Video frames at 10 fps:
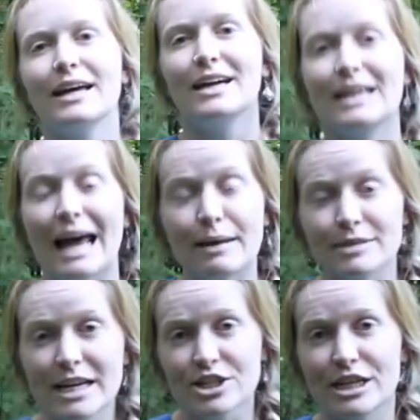And
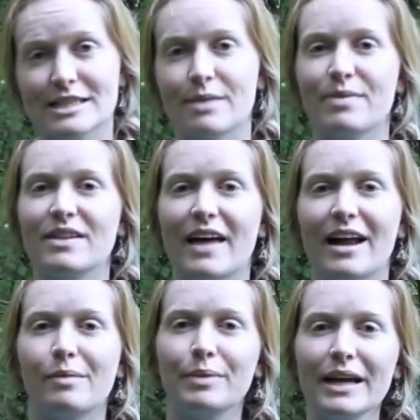adaptation is something that
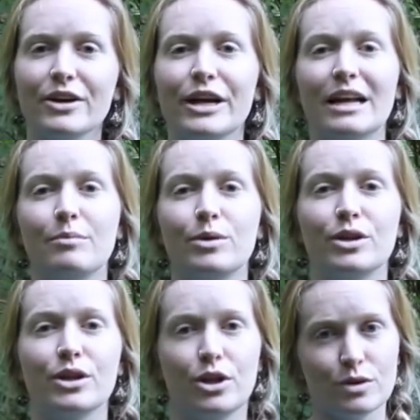a plant or
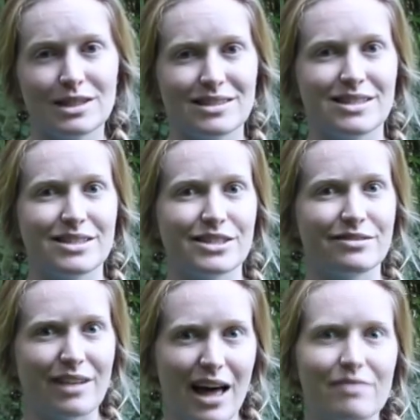animal uses to
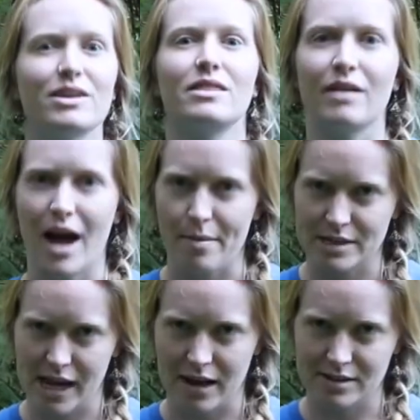survive in their
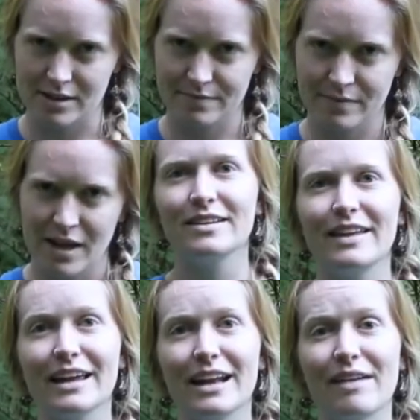habitat. They
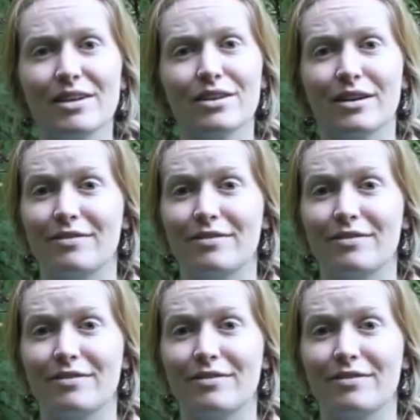could have either a